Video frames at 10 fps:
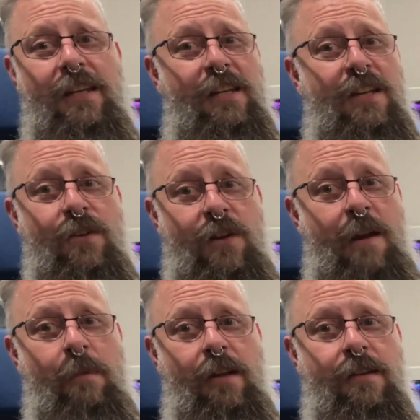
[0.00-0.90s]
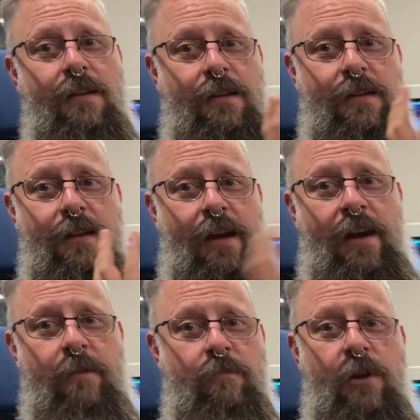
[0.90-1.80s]
you name it,
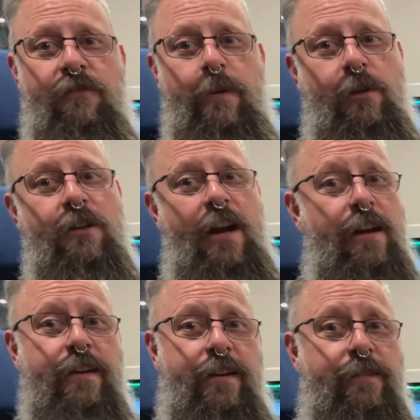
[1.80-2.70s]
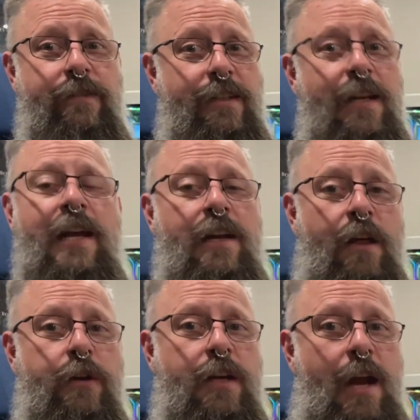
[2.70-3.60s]
from Creative and
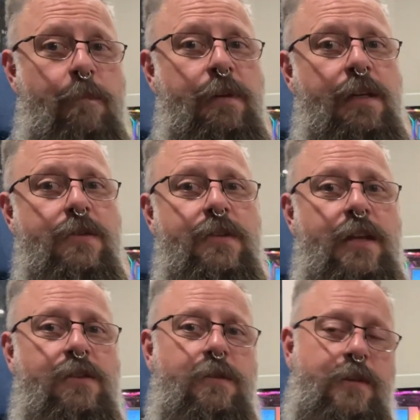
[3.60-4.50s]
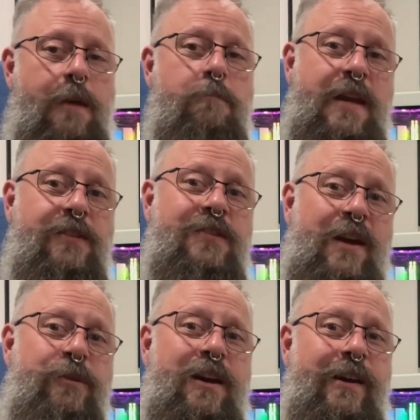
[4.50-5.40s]
other companies that made
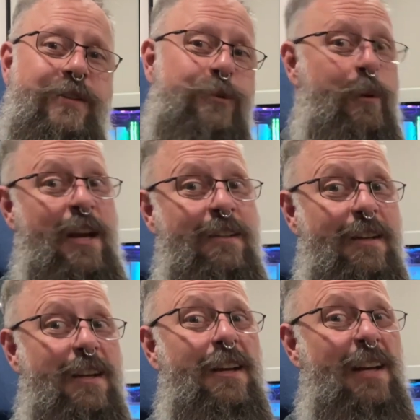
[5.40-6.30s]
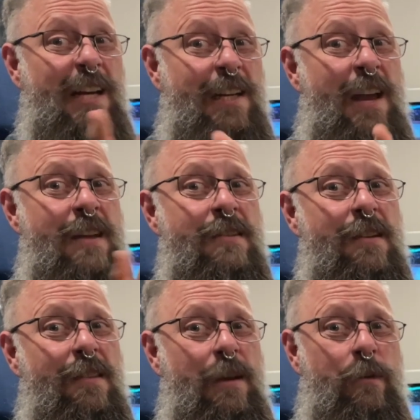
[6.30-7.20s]
sound cards, right? Again,
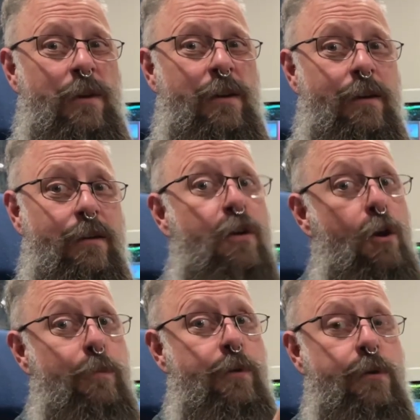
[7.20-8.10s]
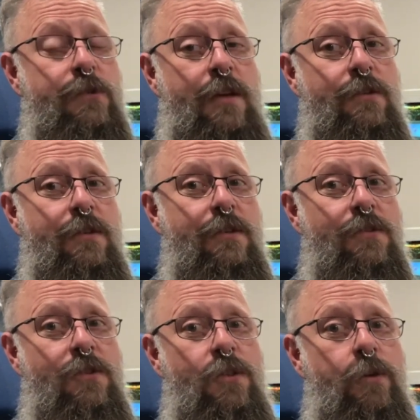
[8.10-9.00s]
they were
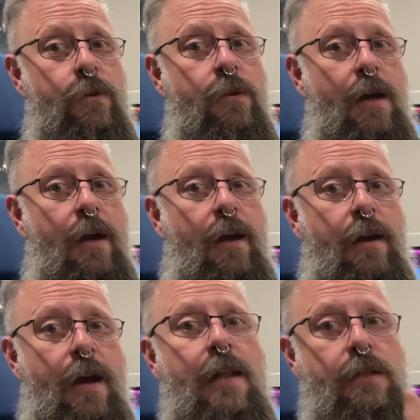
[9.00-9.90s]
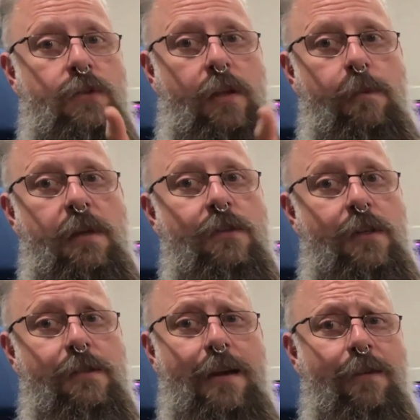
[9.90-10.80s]
coprocessors to, at least on the
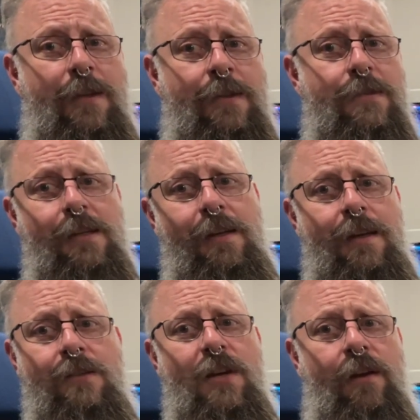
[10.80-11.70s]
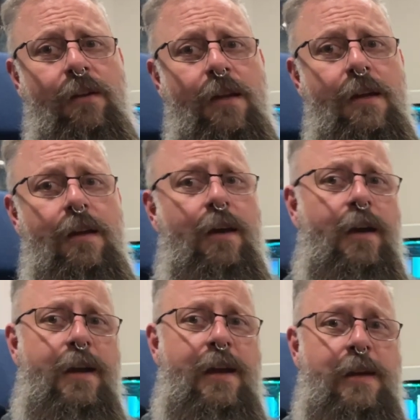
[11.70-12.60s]
PC side of things, the Intel,
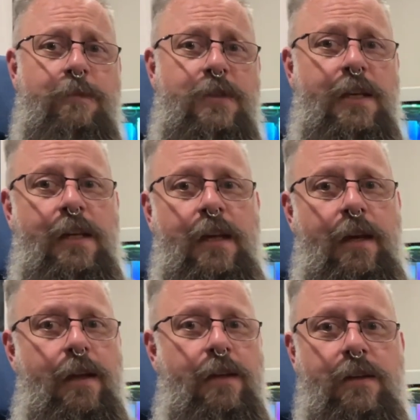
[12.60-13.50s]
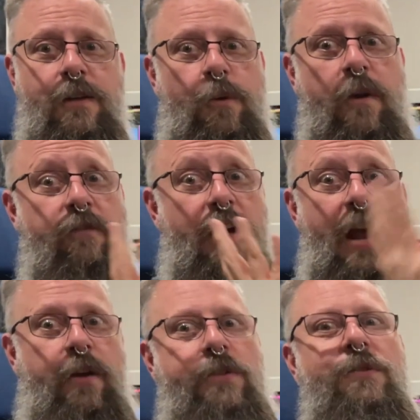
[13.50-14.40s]
AMD, and whoever
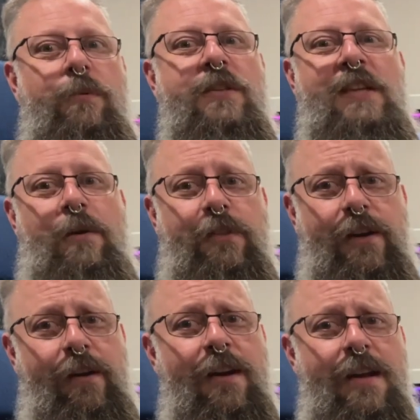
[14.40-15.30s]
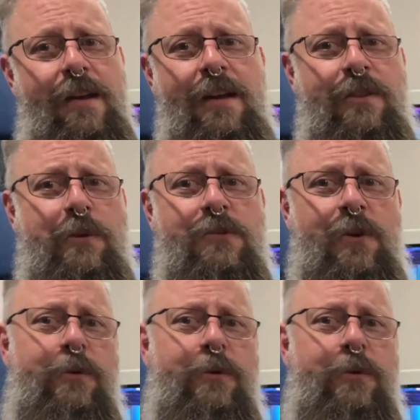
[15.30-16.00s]
else was out there in those